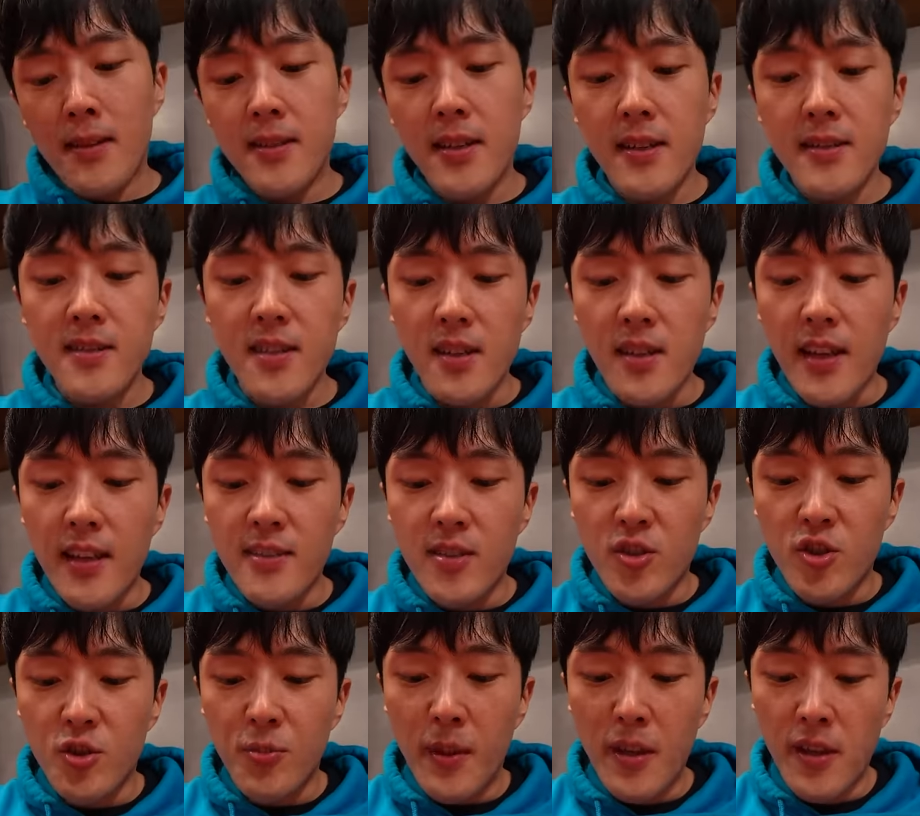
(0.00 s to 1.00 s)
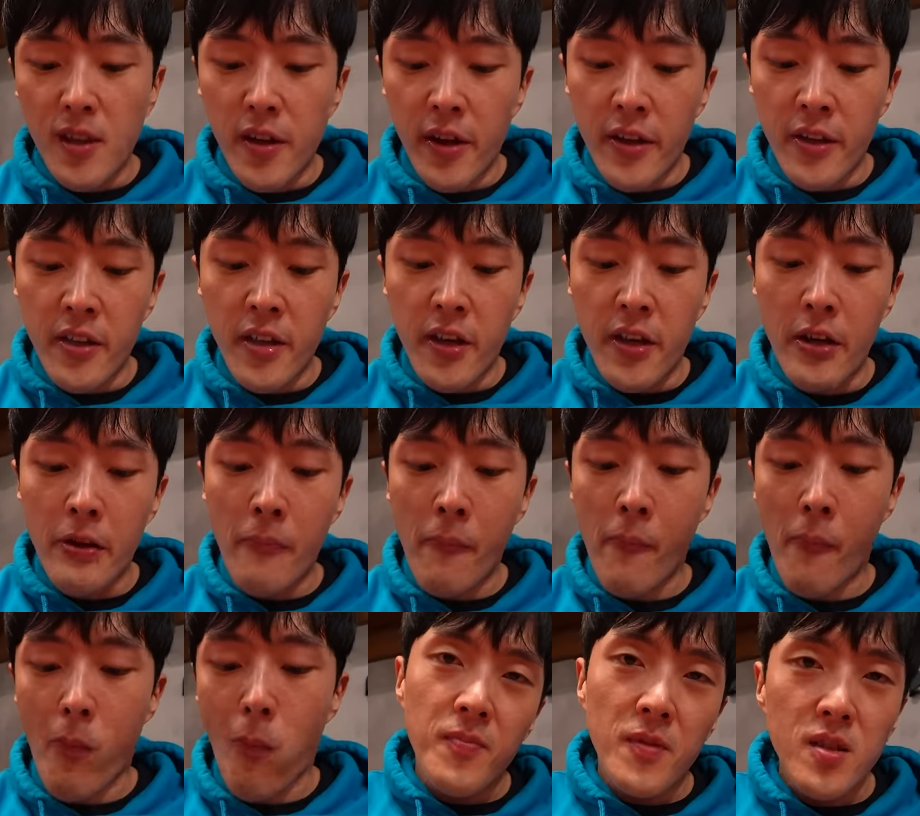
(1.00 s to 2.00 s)
There's a lesson to be learned here.
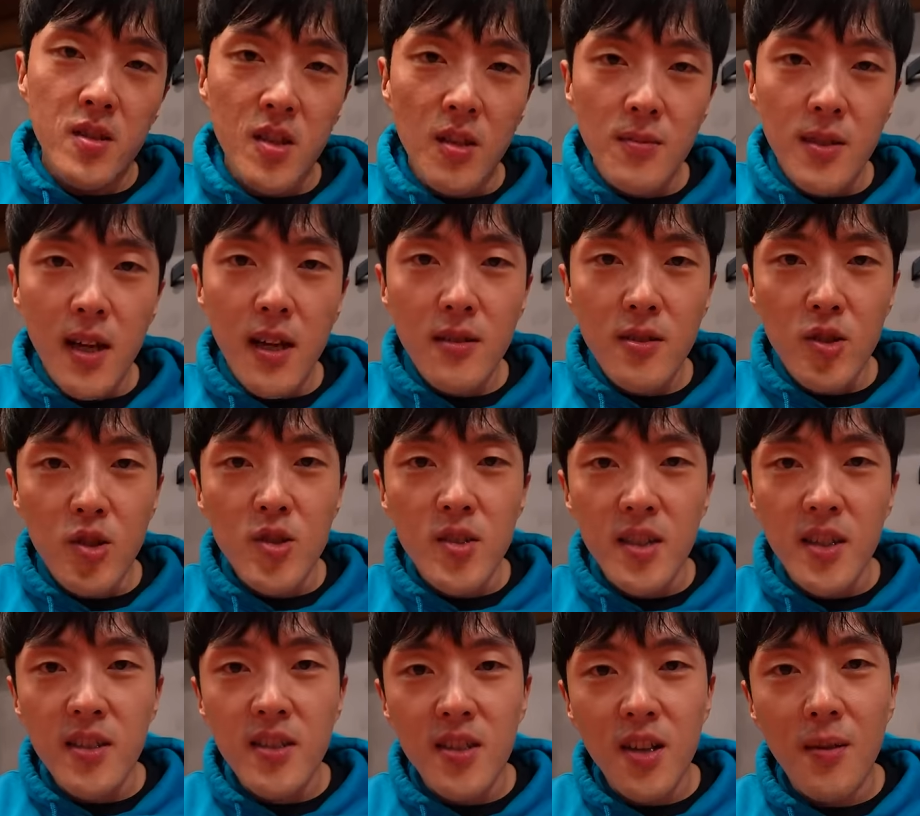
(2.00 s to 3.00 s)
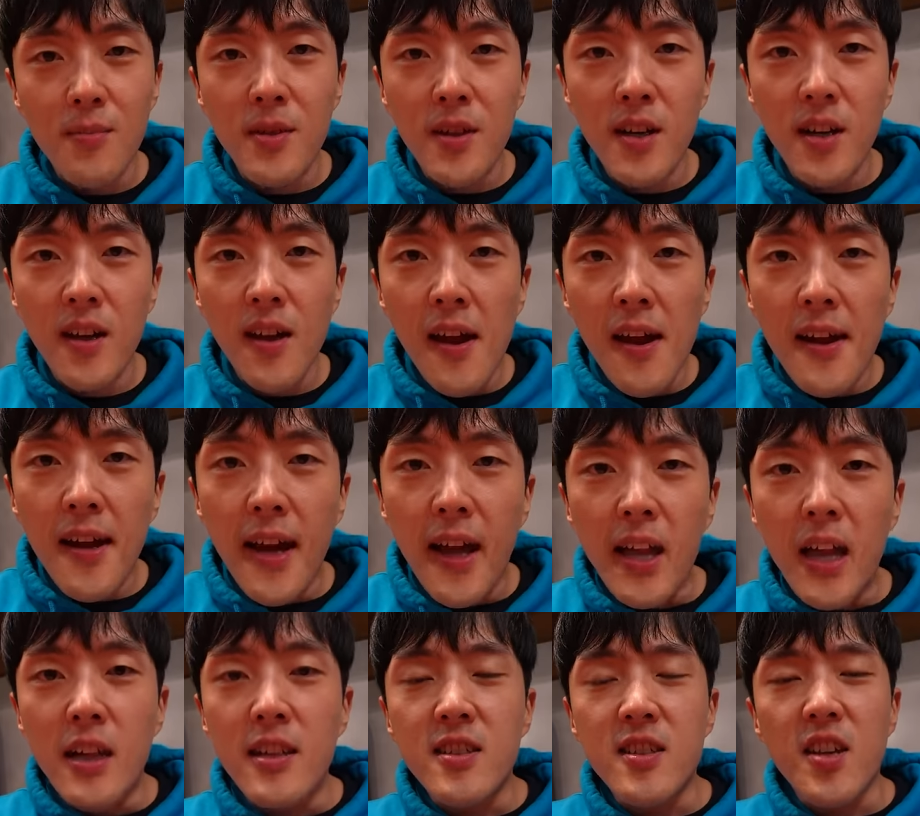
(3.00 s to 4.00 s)
Sometimes you see something
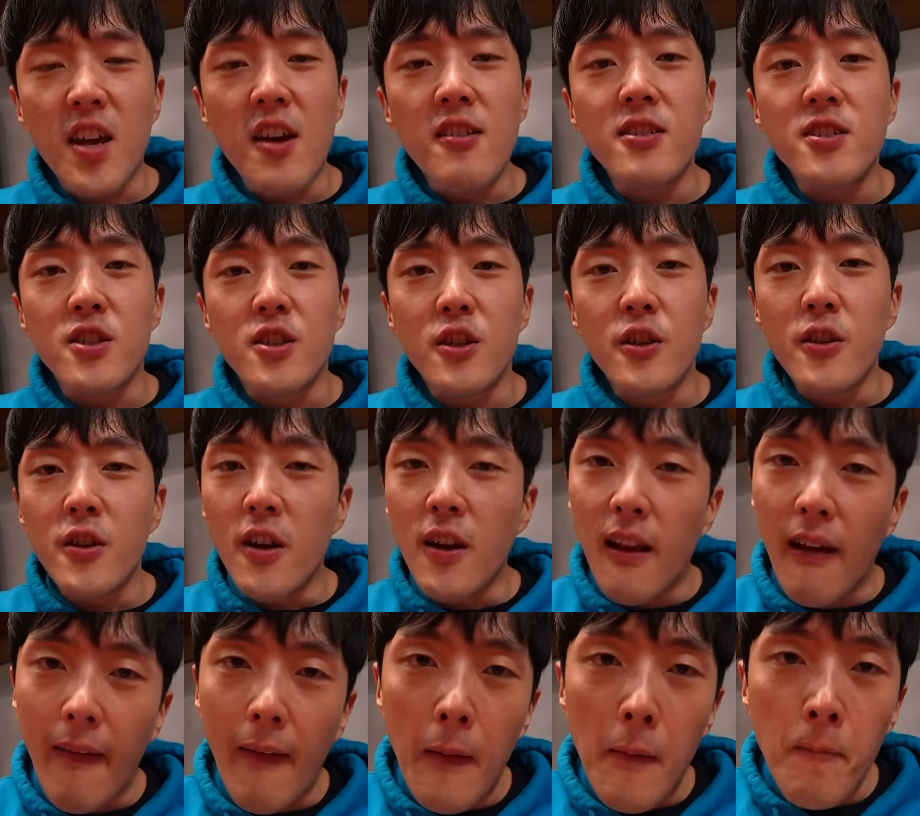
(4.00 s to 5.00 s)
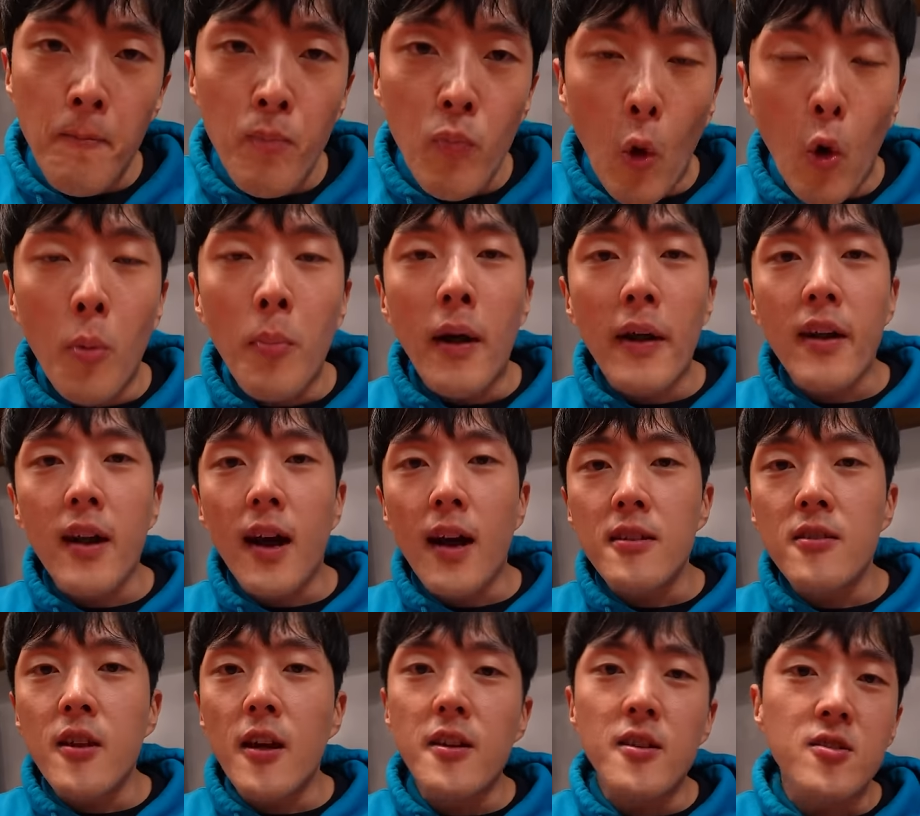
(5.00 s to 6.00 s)
and it scares you. You're like, oh my
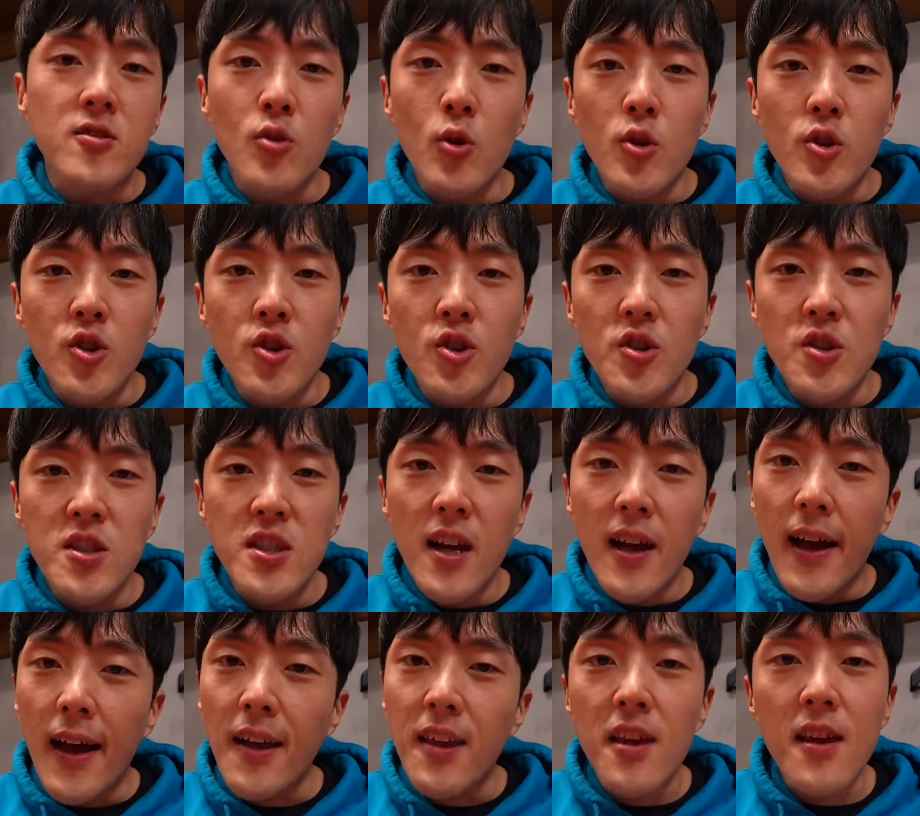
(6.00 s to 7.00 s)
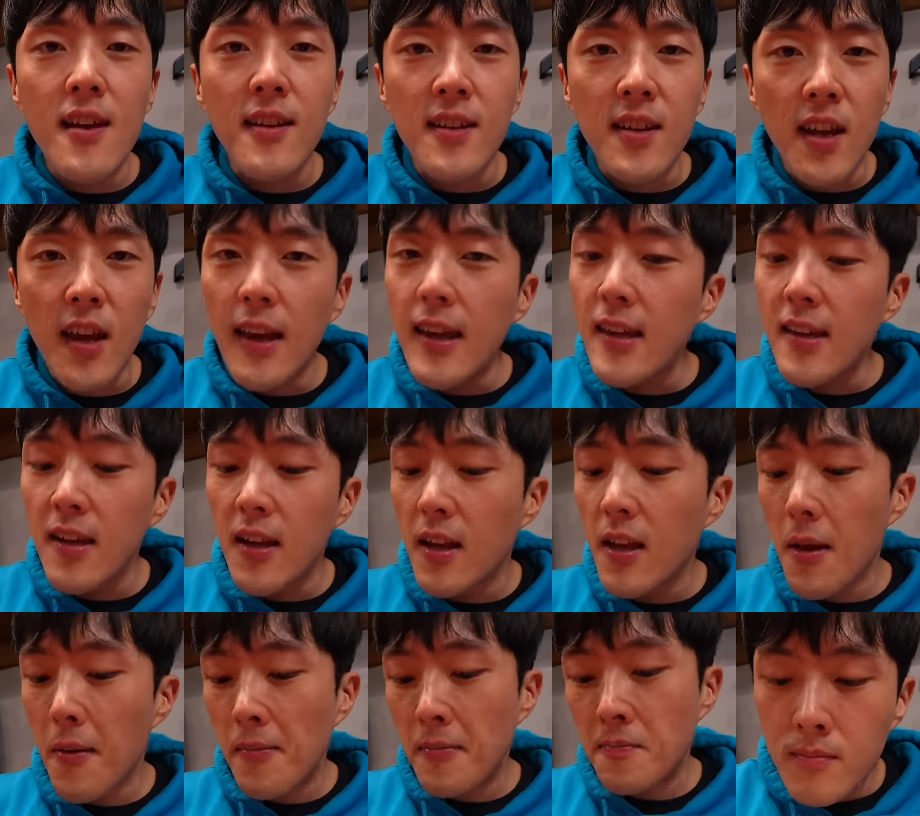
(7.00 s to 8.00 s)
god, that is so huge, I can't take it.
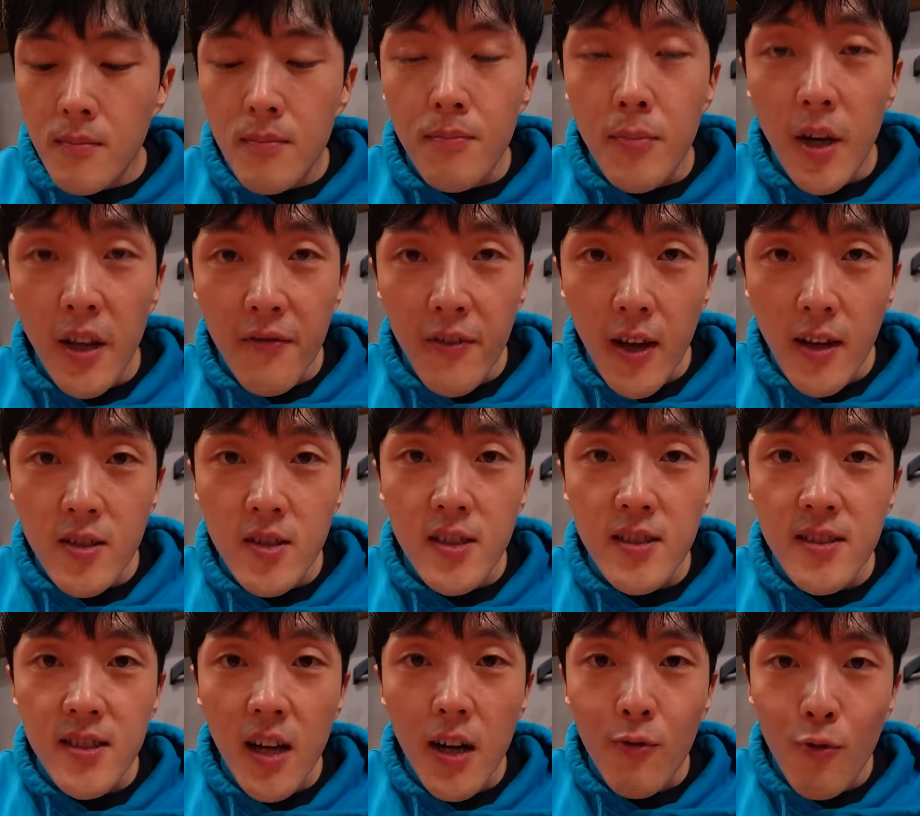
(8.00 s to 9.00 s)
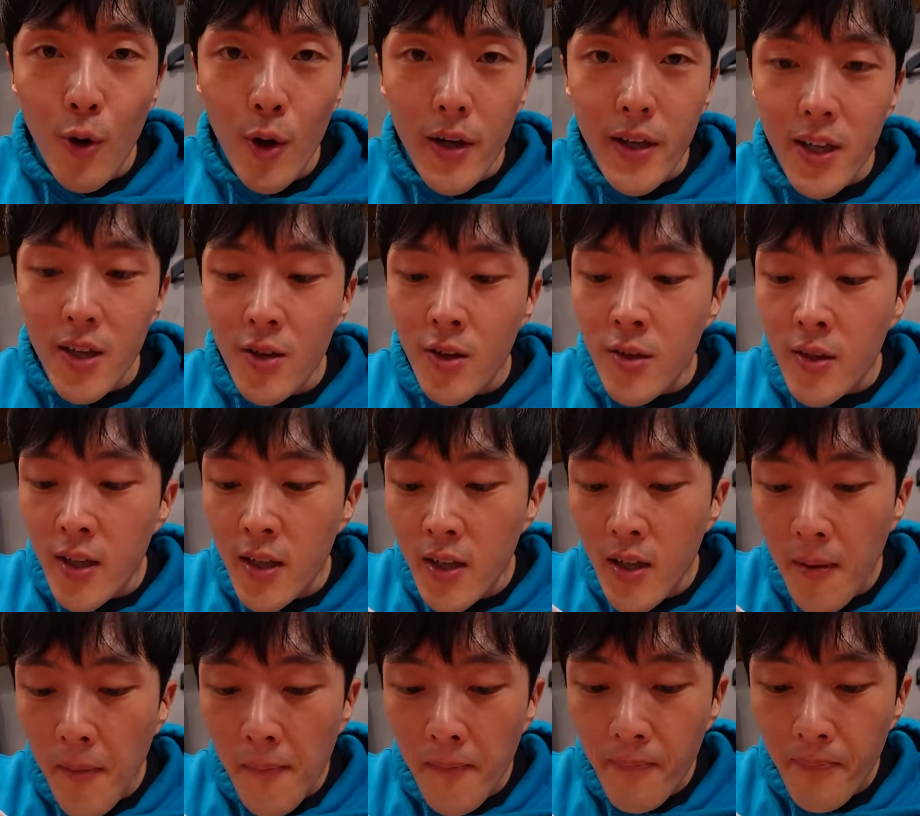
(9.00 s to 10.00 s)
But if you actually start working on it,
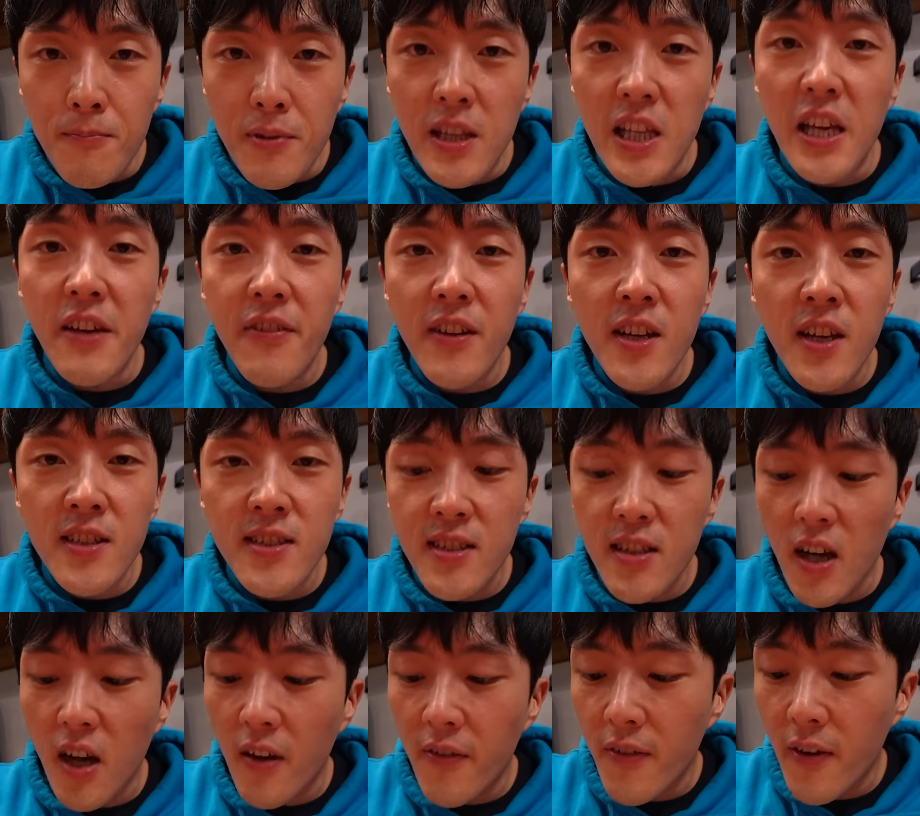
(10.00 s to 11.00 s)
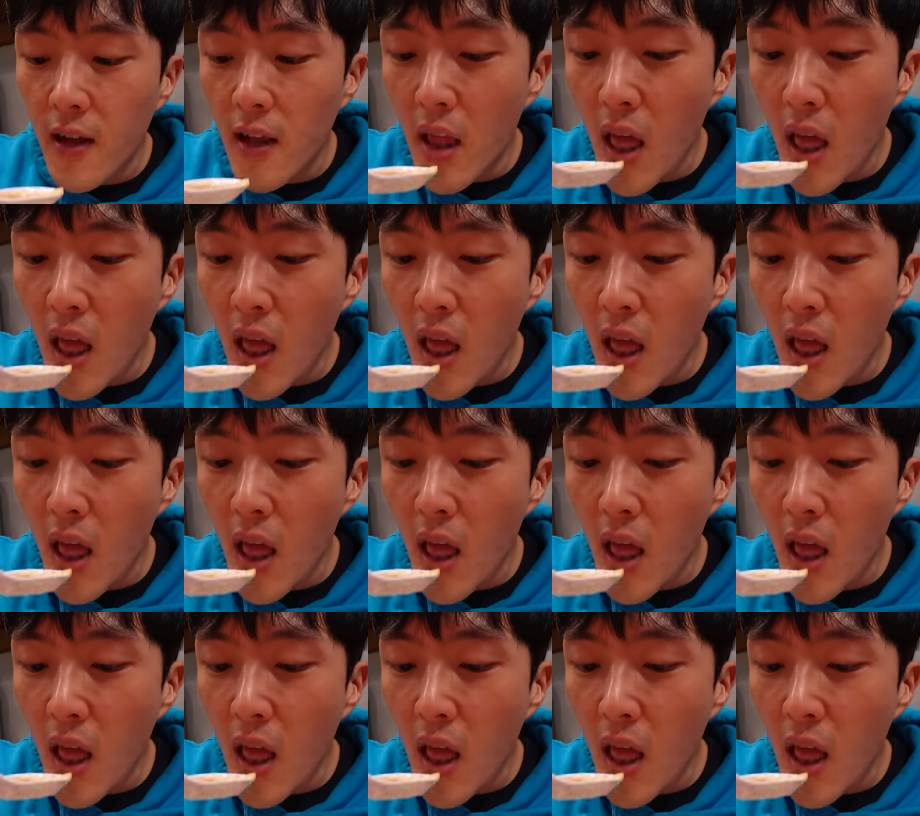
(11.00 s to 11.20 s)
believe in yourself,